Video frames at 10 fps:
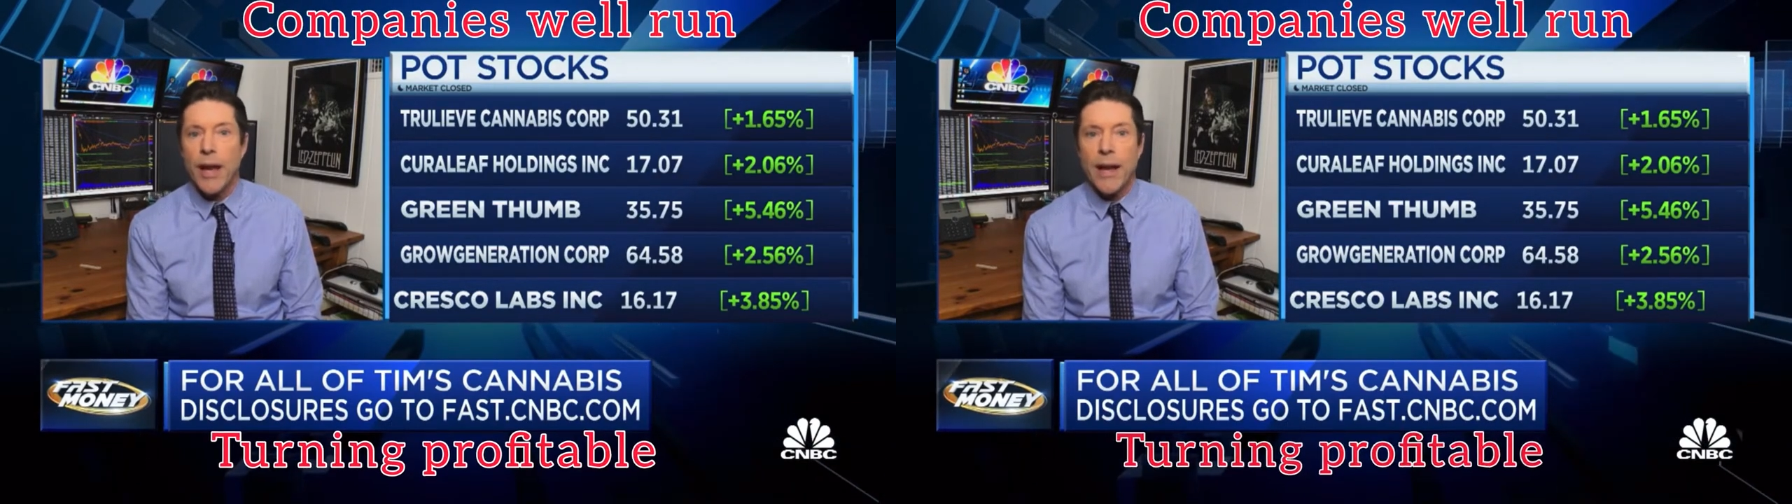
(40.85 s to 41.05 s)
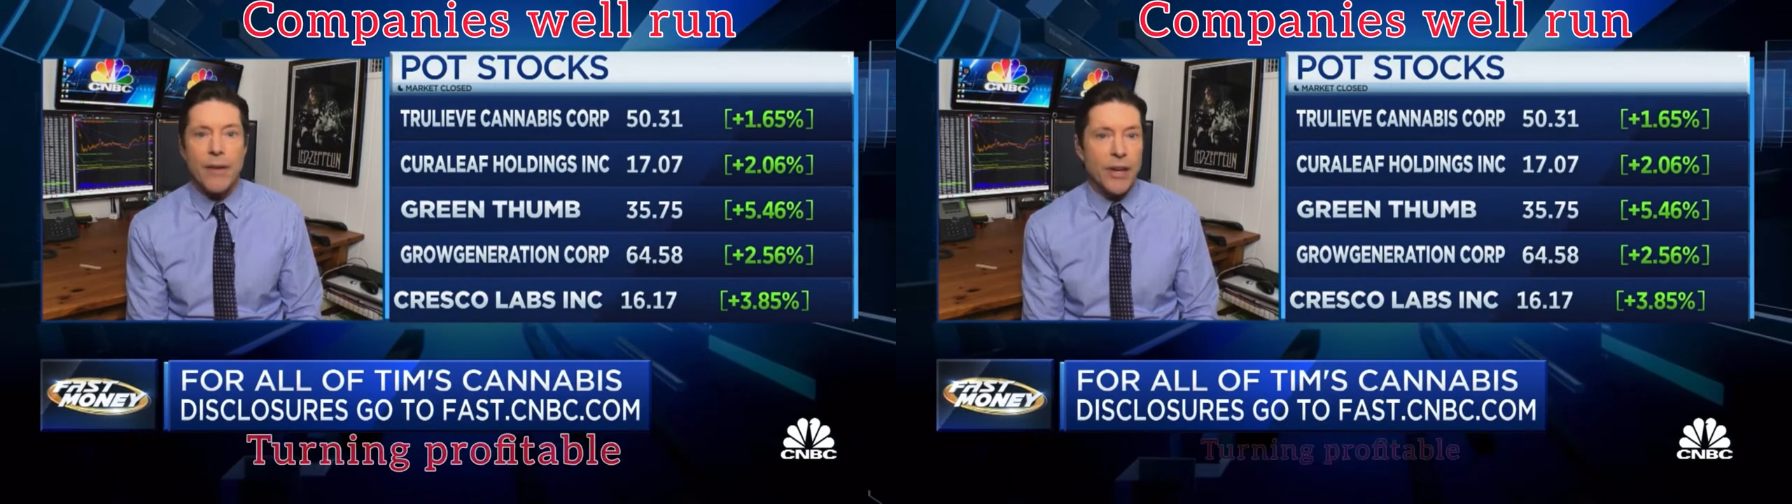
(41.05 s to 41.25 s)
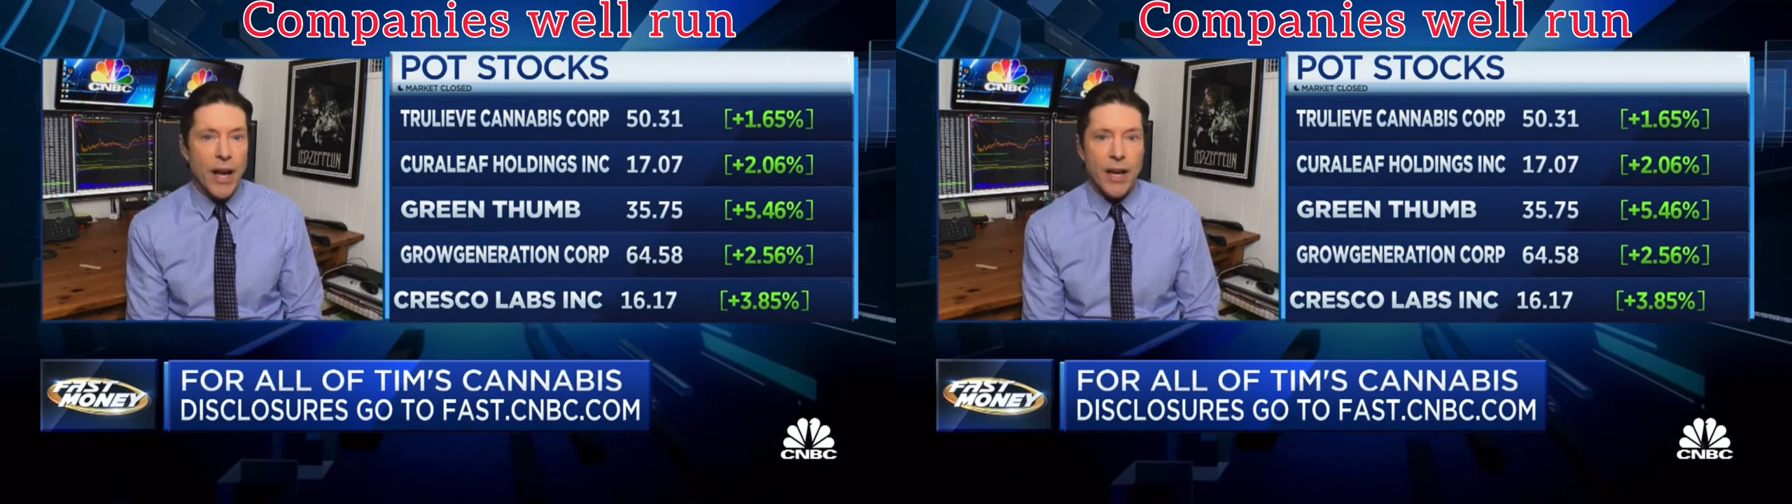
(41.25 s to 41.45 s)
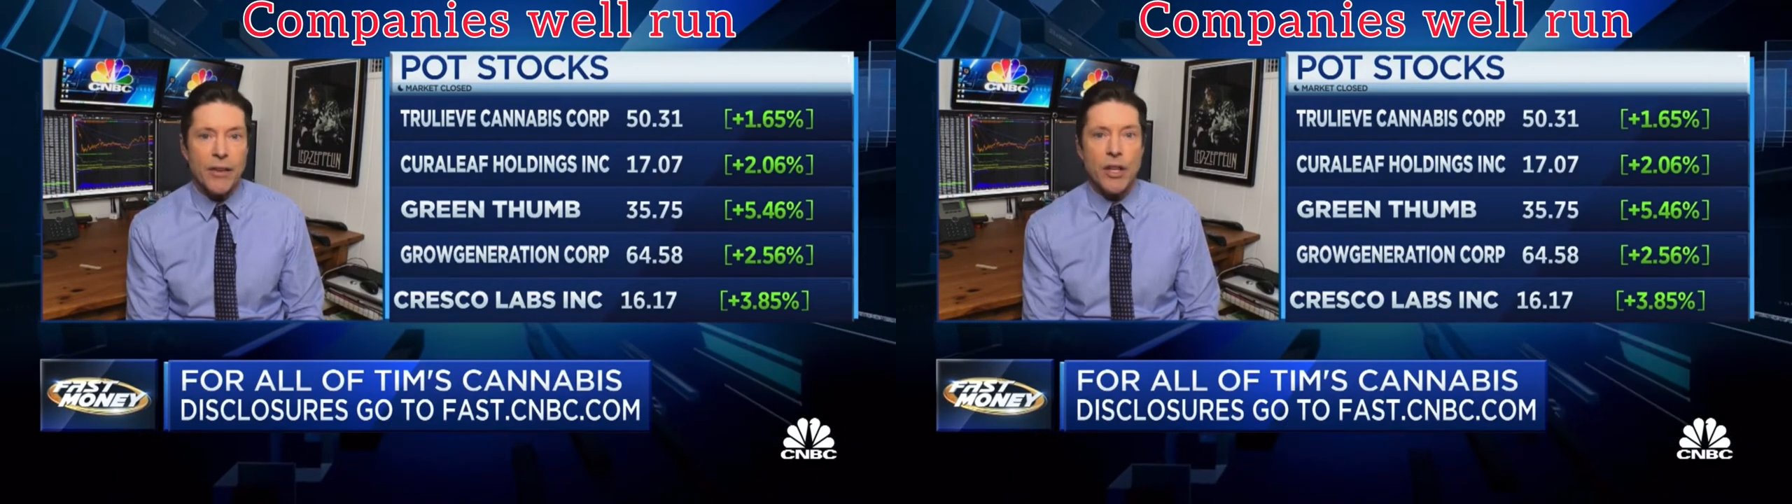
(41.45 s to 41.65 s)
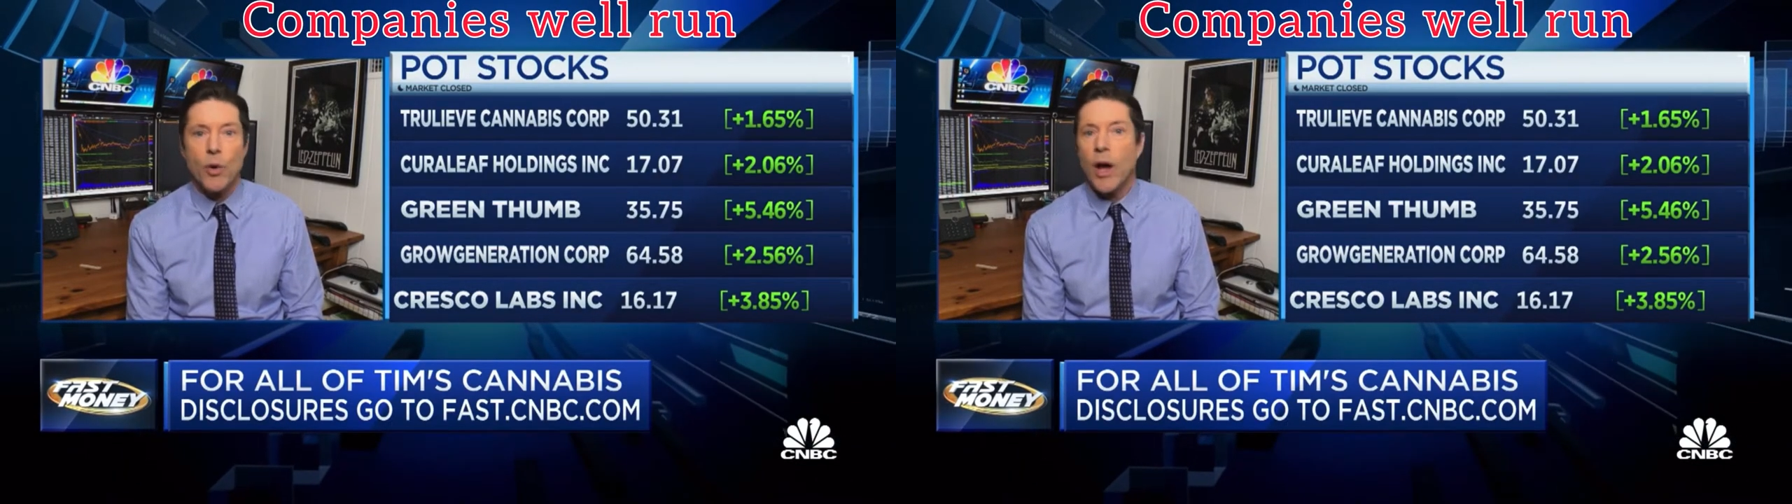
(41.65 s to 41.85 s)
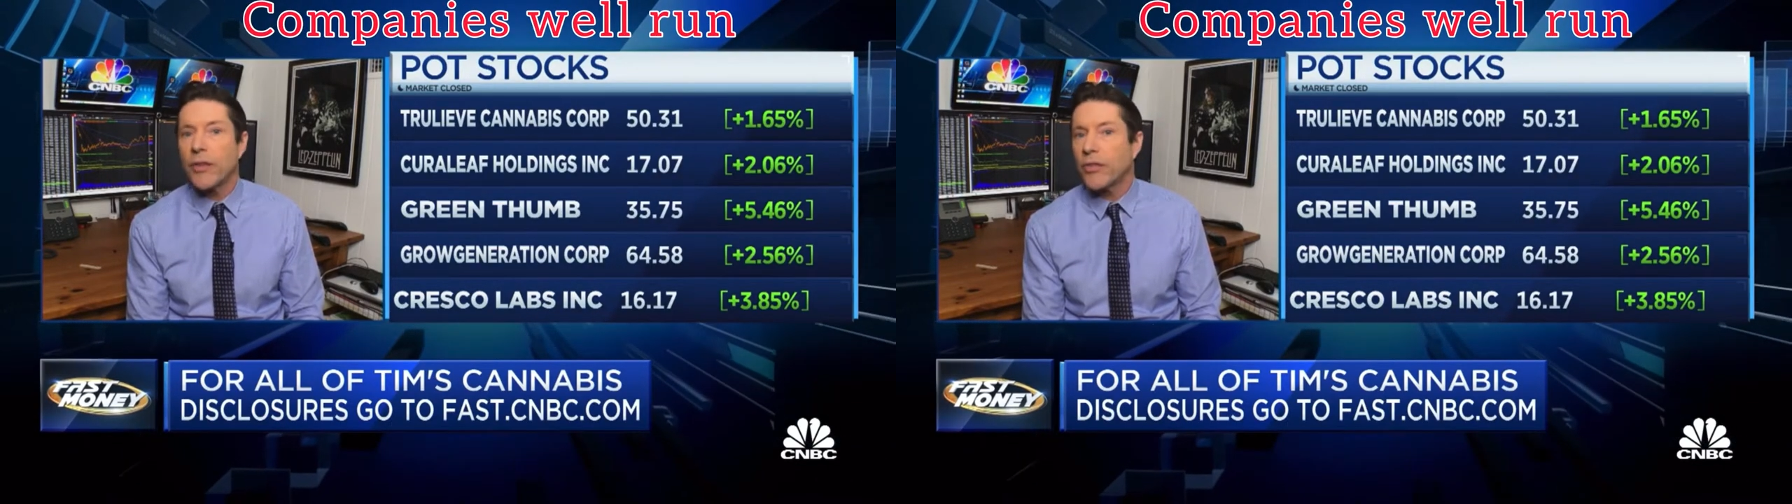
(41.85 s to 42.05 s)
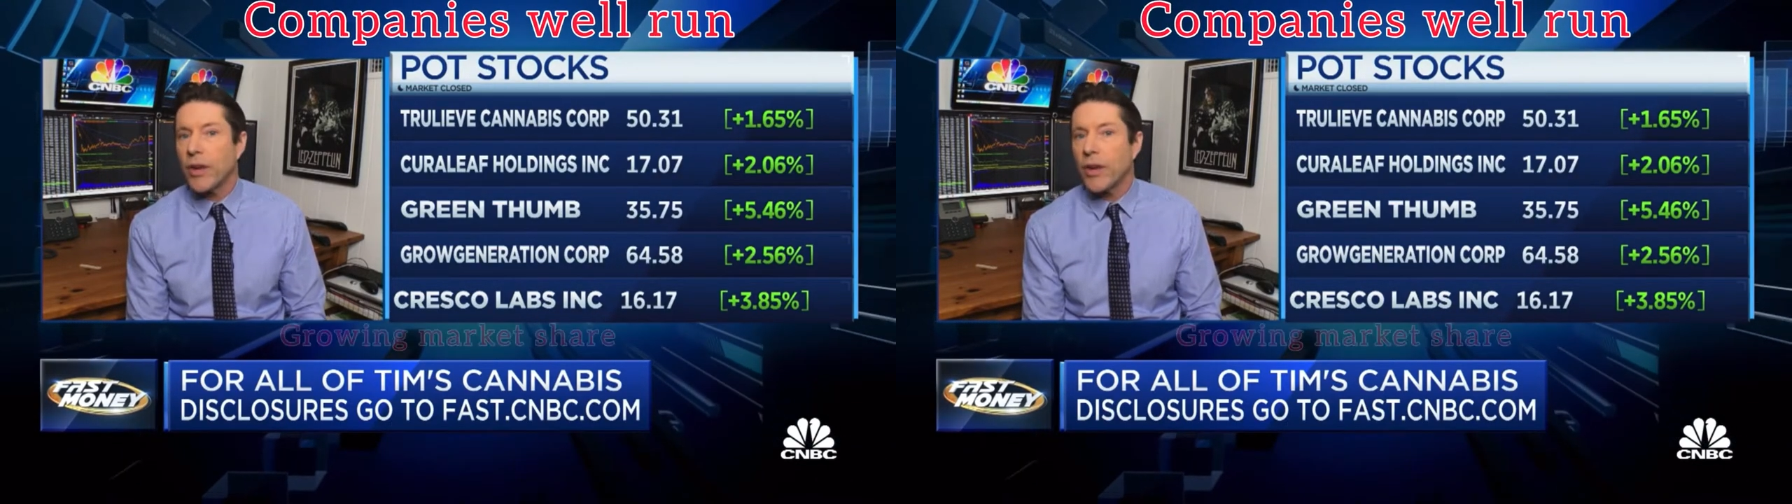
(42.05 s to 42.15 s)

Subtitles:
and have an eye on the U.S.